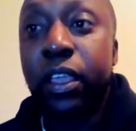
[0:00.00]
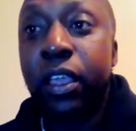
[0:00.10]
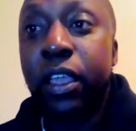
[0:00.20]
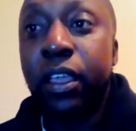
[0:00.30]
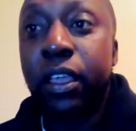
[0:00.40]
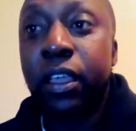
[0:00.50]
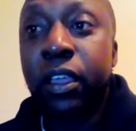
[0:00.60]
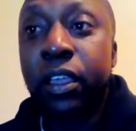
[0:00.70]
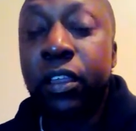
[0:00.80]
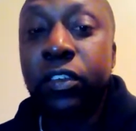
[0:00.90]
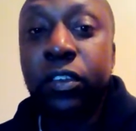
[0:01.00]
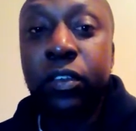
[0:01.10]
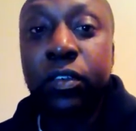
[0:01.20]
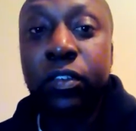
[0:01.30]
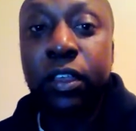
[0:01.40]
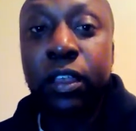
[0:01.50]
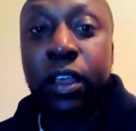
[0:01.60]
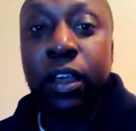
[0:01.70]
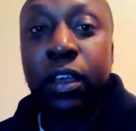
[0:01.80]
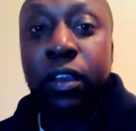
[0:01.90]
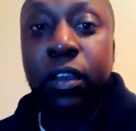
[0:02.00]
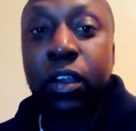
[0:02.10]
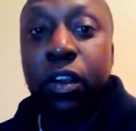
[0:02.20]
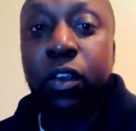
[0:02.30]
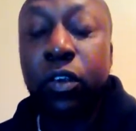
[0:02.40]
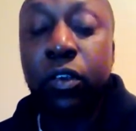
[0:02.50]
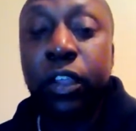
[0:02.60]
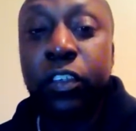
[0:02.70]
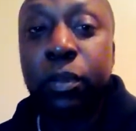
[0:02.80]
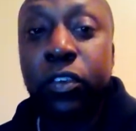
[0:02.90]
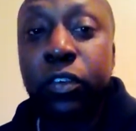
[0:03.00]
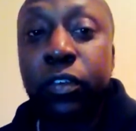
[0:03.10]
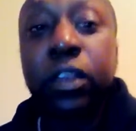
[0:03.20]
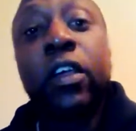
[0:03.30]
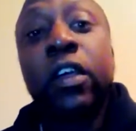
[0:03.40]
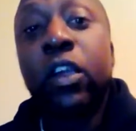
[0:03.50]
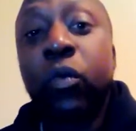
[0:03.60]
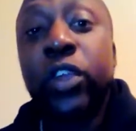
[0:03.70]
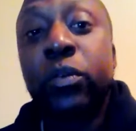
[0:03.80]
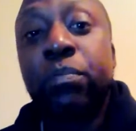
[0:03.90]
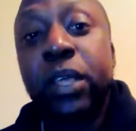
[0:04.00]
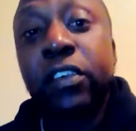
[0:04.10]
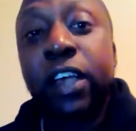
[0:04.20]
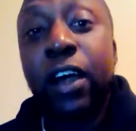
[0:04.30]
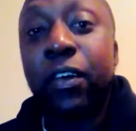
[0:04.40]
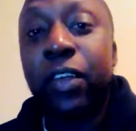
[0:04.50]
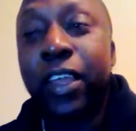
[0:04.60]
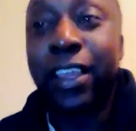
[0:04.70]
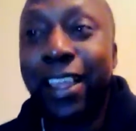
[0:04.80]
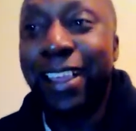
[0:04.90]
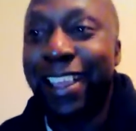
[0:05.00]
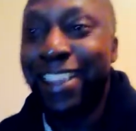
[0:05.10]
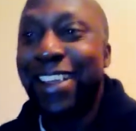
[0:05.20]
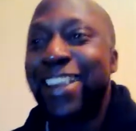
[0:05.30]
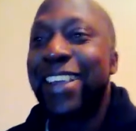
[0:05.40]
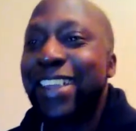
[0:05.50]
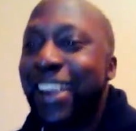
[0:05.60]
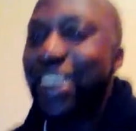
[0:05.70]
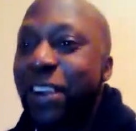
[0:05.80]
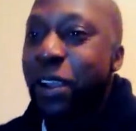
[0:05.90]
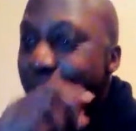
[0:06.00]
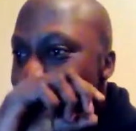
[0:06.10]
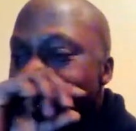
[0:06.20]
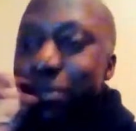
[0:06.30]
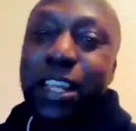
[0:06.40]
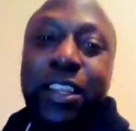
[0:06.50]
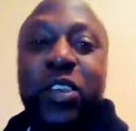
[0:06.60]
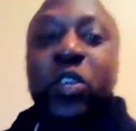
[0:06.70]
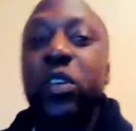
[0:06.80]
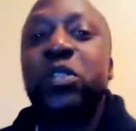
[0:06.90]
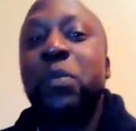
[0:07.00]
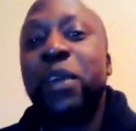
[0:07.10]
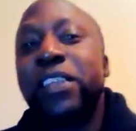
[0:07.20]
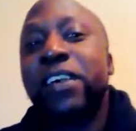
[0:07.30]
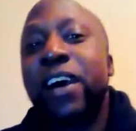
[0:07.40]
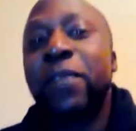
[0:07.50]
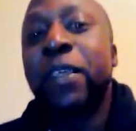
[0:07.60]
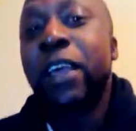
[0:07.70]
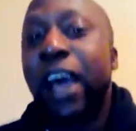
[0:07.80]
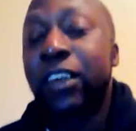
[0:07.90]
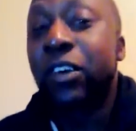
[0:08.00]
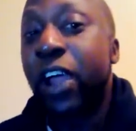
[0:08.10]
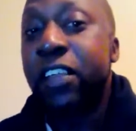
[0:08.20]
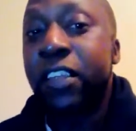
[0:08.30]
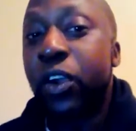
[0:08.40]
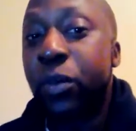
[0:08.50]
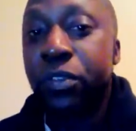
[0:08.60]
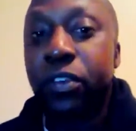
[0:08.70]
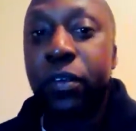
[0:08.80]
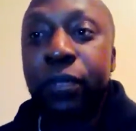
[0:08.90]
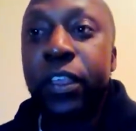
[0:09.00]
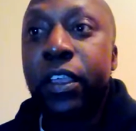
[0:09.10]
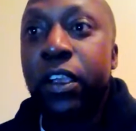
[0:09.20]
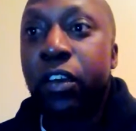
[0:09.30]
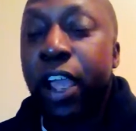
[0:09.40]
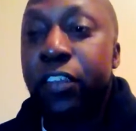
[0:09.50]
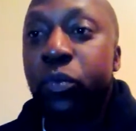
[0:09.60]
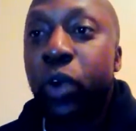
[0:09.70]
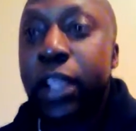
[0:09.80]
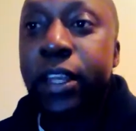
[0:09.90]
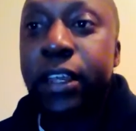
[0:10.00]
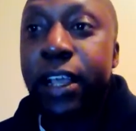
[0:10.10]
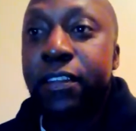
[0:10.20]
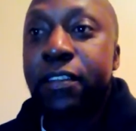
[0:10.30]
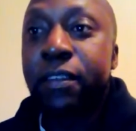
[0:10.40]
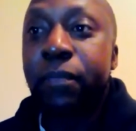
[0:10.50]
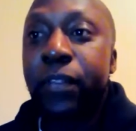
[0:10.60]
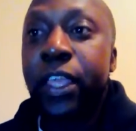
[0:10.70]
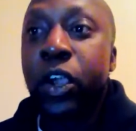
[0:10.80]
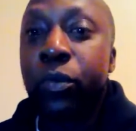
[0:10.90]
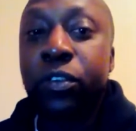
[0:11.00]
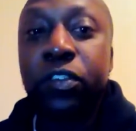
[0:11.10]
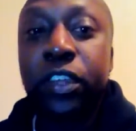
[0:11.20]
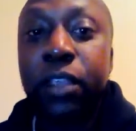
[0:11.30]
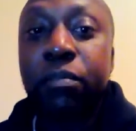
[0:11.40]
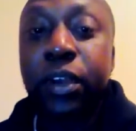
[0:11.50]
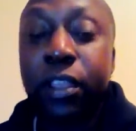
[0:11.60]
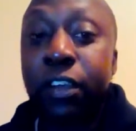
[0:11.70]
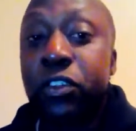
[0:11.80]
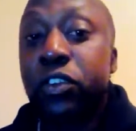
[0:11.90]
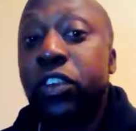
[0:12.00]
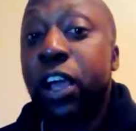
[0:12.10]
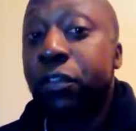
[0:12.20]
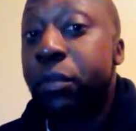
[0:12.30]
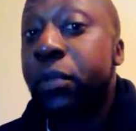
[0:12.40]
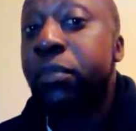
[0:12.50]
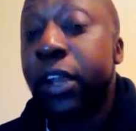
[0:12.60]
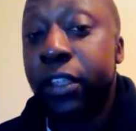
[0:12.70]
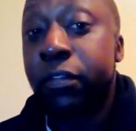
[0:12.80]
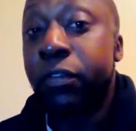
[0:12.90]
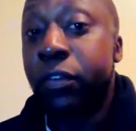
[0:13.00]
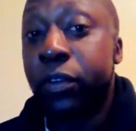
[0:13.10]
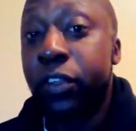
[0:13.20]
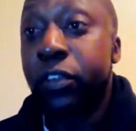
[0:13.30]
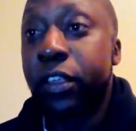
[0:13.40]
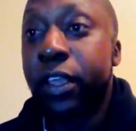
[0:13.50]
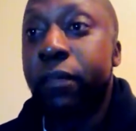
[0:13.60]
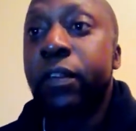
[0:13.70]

excuse the colloquial expression, where you bitch out. Yeah, but I'm telling you not to bitch out, and Christ helps you. Christ, what it does, it helps you stay brave. I told you have to be brave through this. Yeah,